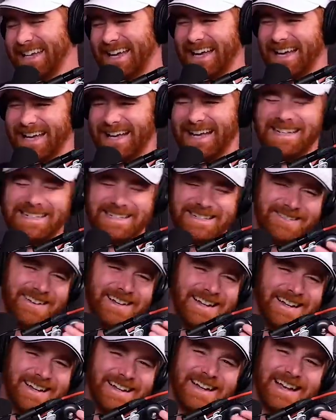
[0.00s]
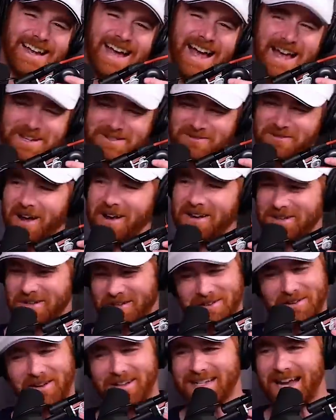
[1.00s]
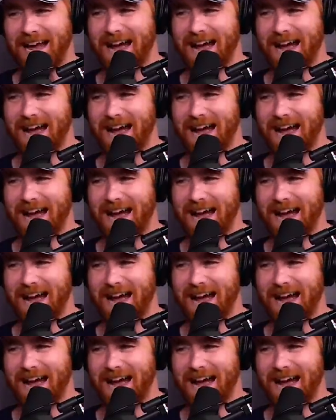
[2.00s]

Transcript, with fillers: yeah. As one dude who has